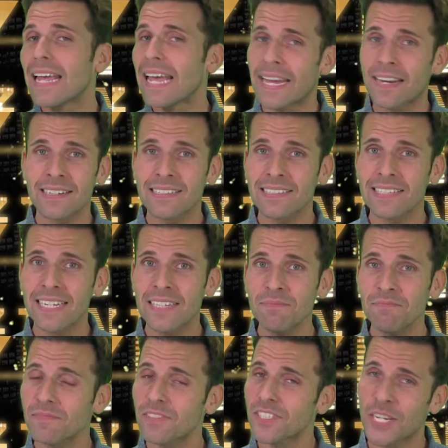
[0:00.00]
And until
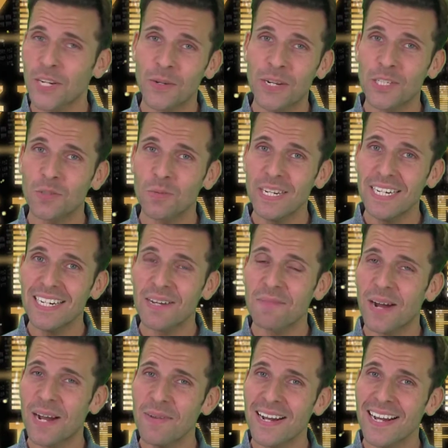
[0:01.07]
then, see you next week.
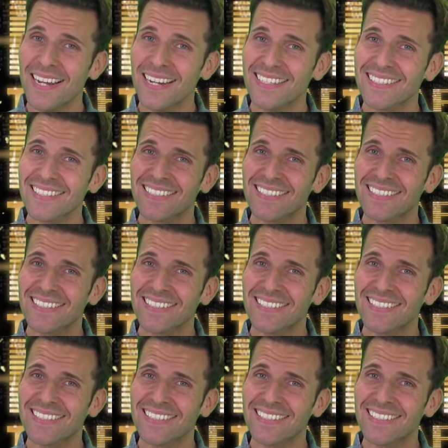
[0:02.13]
Bye bye.